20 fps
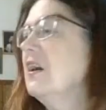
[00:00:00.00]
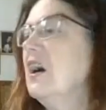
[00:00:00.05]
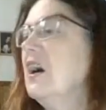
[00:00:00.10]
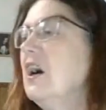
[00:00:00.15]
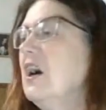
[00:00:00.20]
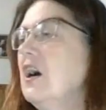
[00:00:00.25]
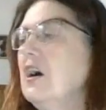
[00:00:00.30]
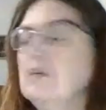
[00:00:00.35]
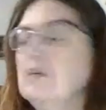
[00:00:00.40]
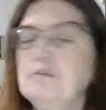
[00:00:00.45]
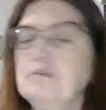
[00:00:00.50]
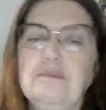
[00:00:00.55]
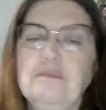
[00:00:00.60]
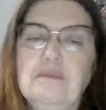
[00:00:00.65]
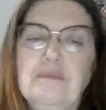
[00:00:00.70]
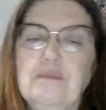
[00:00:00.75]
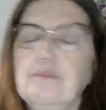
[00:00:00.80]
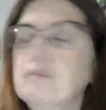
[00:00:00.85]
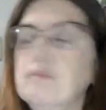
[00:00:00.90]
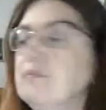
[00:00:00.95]
Um,
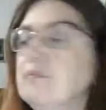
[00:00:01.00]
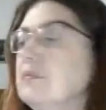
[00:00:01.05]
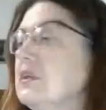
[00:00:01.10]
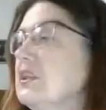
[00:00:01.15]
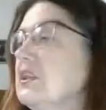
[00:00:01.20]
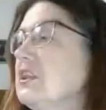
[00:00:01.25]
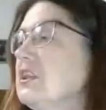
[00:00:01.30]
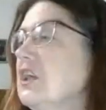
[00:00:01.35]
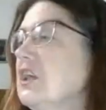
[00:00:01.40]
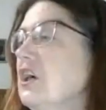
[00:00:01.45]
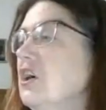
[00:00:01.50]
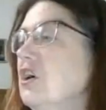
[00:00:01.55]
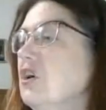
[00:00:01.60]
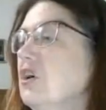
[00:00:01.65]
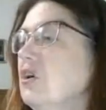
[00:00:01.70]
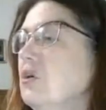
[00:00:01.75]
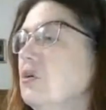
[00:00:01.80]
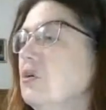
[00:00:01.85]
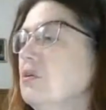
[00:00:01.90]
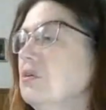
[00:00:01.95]

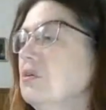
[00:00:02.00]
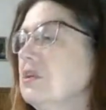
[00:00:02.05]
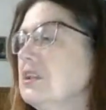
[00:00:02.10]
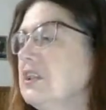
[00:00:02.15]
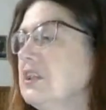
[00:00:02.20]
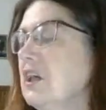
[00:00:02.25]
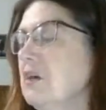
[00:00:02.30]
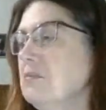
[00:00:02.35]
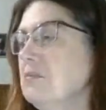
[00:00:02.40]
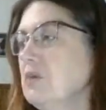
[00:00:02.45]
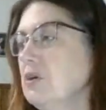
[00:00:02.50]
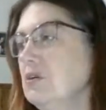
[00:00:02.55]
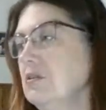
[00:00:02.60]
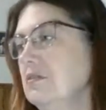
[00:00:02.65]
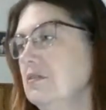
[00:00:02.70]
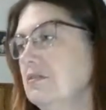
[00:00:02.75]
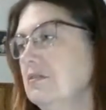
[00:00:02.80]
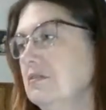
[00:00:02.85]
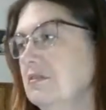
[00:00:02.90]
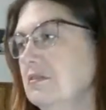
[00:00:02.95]
so
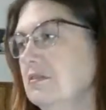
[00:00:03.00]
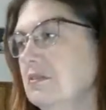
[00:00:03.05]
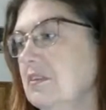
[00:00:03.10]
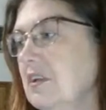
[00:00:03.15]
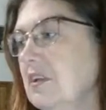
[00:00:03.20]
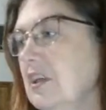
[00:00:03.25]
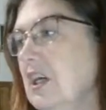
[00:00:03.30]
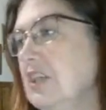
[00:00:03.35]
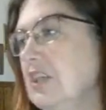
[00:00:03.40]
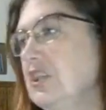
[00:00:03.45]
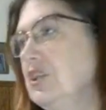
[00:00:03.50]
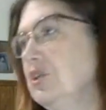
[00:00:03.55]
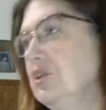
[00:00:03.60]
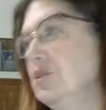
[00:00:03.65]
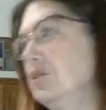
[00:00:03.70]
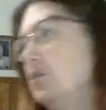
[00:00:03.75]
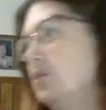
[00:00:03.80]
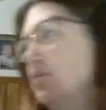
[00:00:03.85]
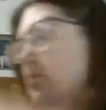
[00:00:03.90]
summer, let's do